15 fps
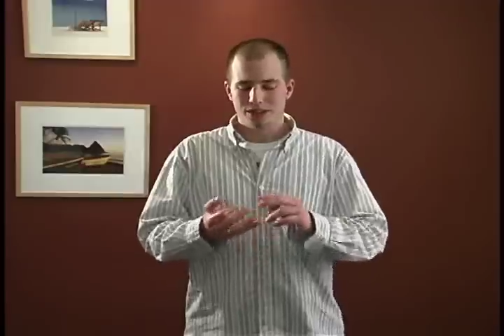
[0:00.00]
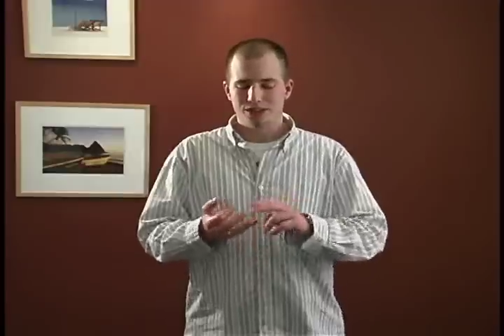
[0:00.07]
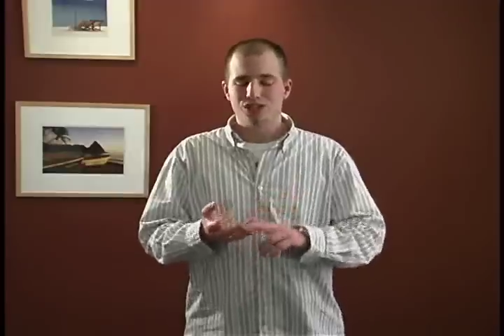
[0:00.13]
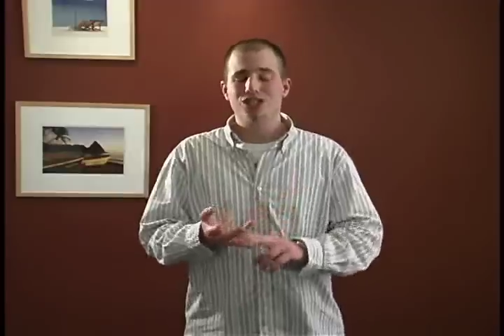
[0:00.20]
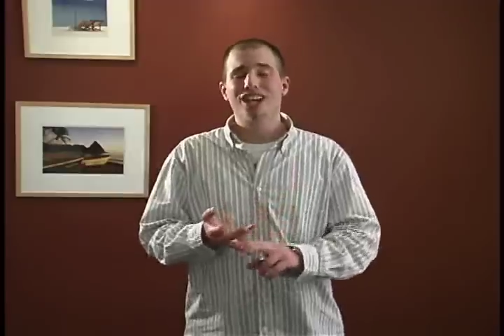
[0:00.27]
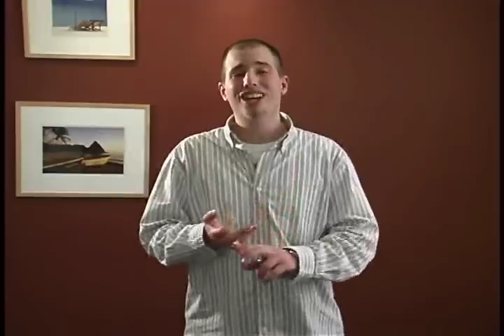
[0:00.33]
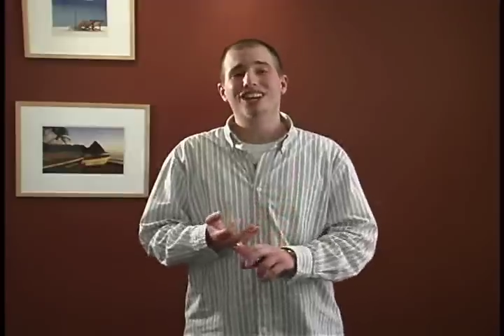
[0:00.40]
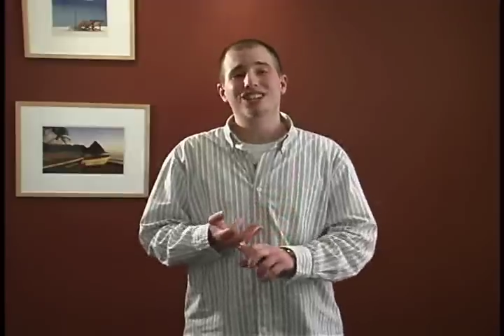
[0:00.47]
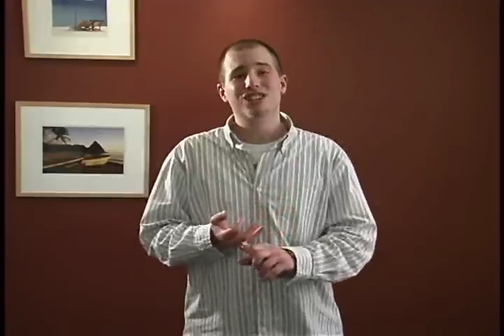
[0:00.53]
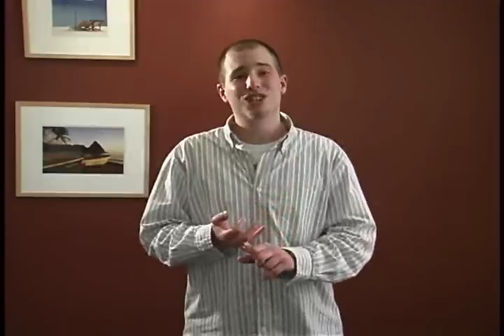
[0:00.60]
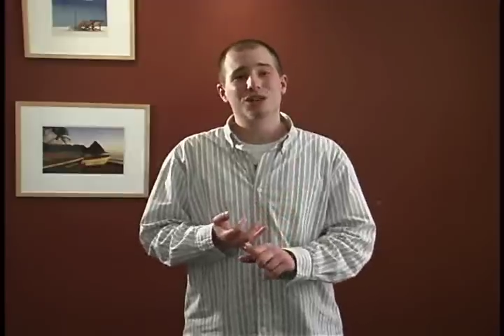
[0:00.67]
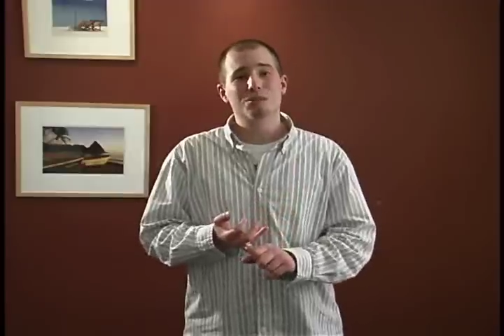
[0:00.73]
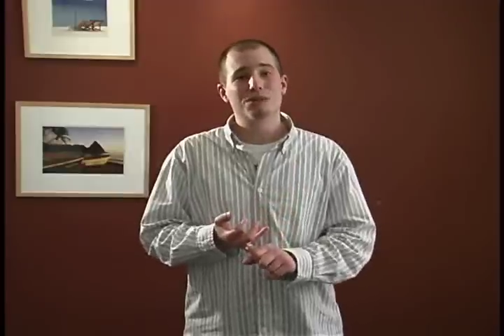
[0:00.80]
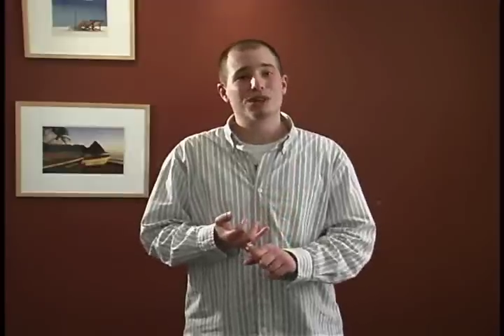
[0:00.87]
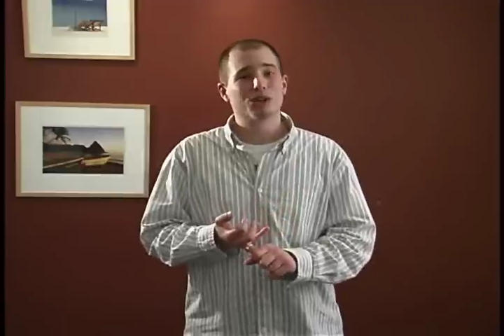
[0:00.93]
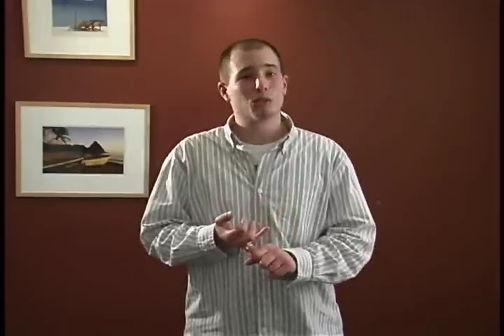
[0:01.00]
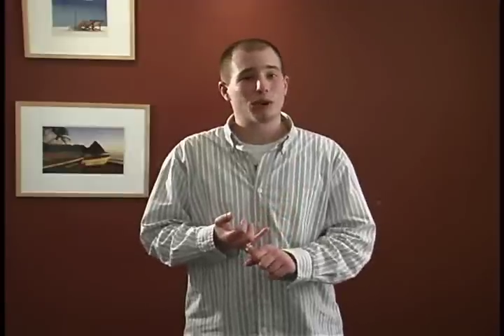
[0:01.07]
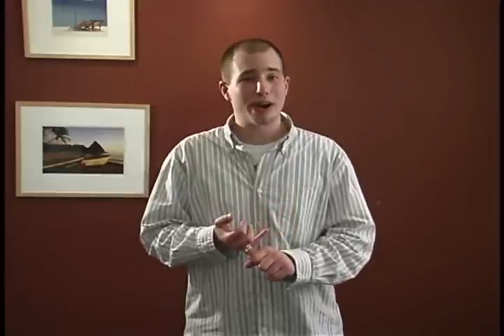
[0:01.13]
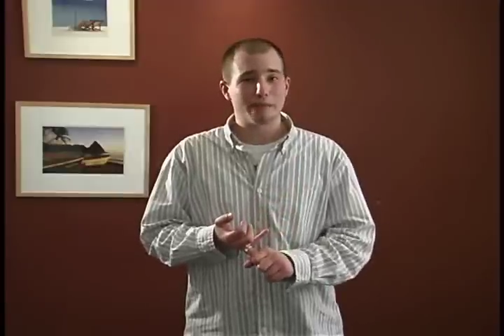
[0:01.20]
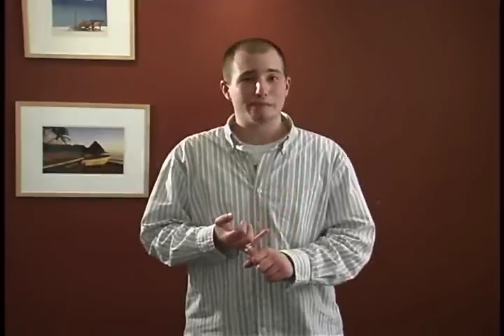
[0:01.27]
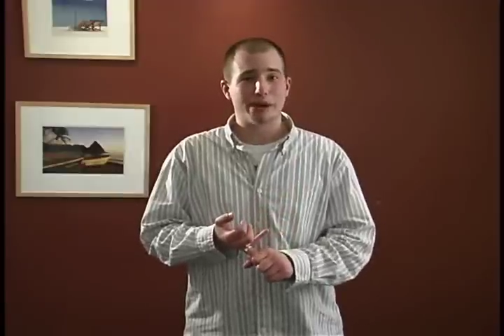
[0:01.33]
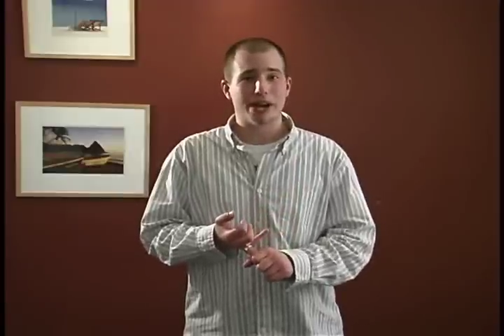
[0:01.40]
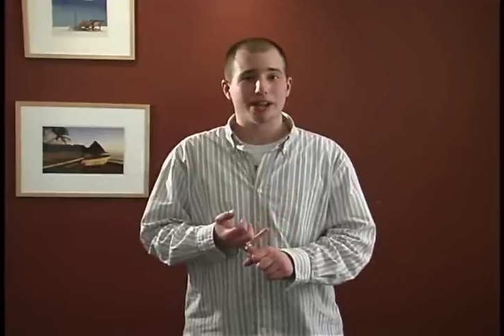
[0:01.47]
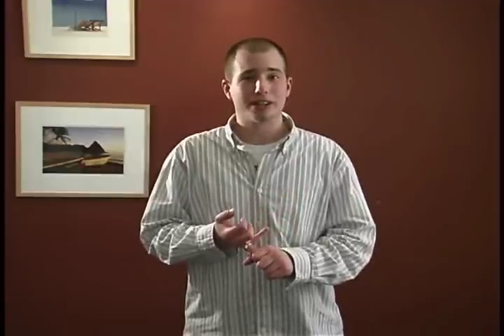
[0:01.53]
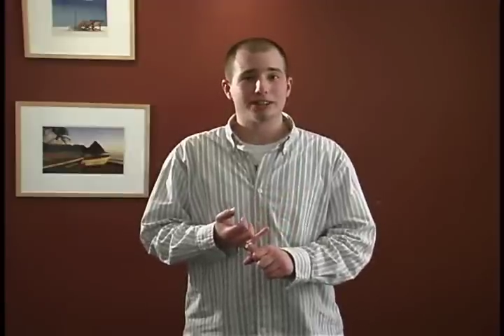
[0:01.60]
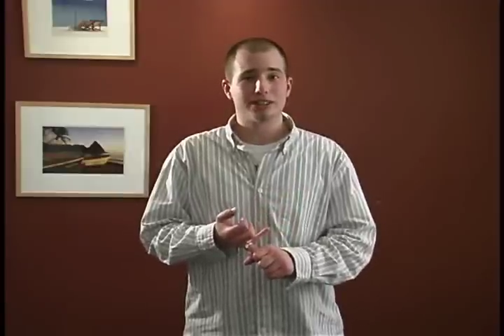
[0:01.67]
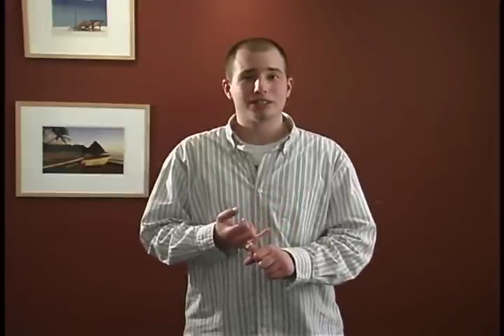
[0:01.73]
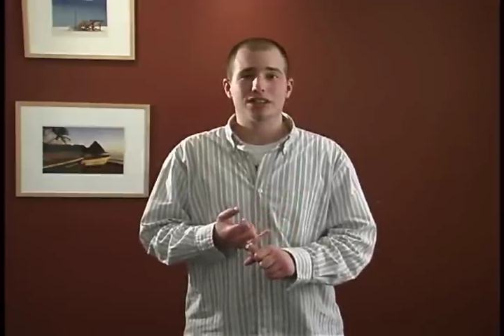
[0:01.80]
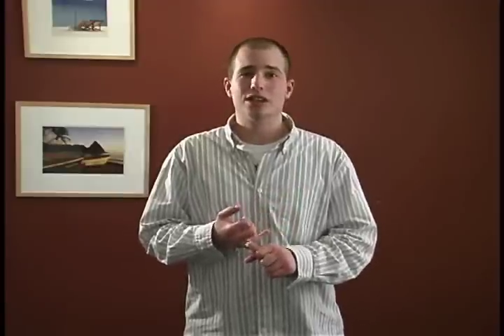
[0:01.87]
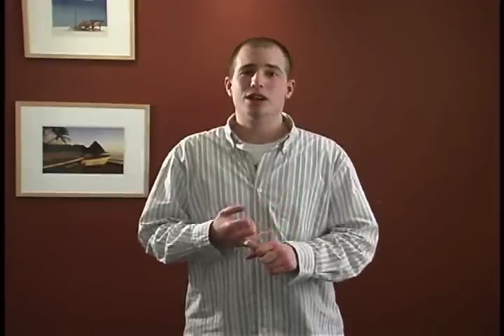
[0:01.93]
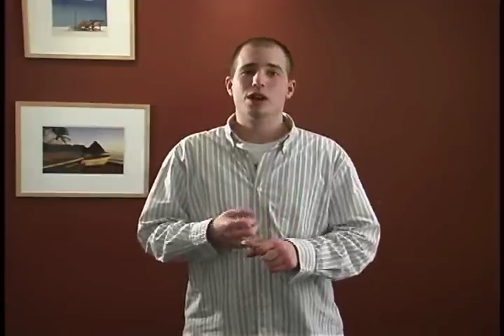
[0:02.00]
Second is going to be your white balance.